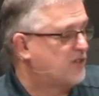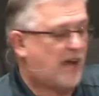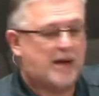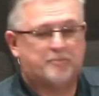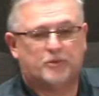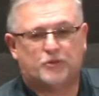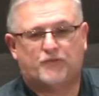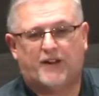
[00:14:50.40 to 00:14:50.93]

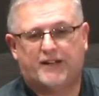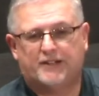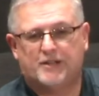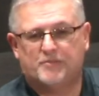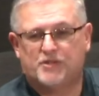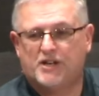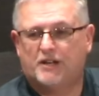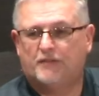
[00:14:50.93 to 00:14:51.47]
disciples
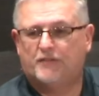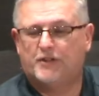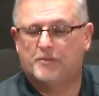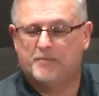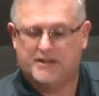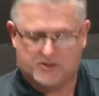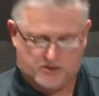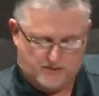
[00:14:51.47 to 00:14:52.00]
found themselves
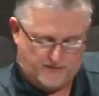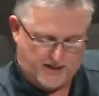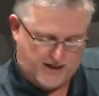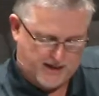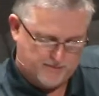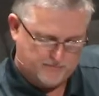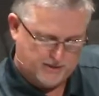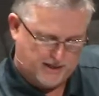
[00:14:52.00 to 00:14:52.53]
in the midst of
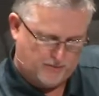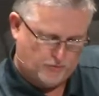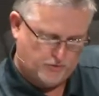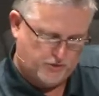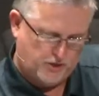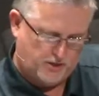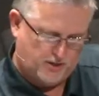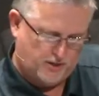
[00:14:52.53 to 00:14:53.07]
that. But I
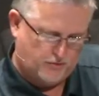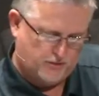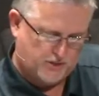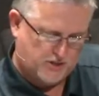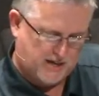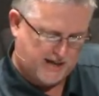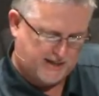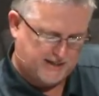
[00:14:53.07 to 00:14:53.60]
want you to
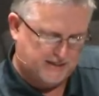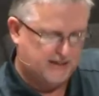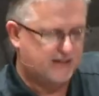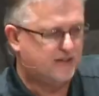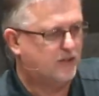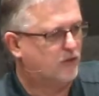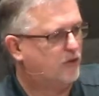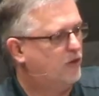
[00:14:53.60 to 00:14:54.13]
notice,
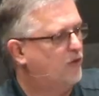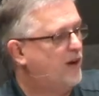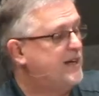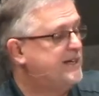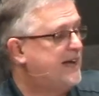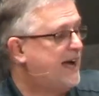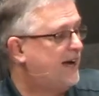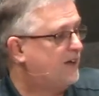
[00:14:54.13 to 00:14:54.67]
secondly, there are
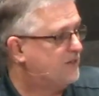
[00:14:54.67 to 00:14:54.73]
great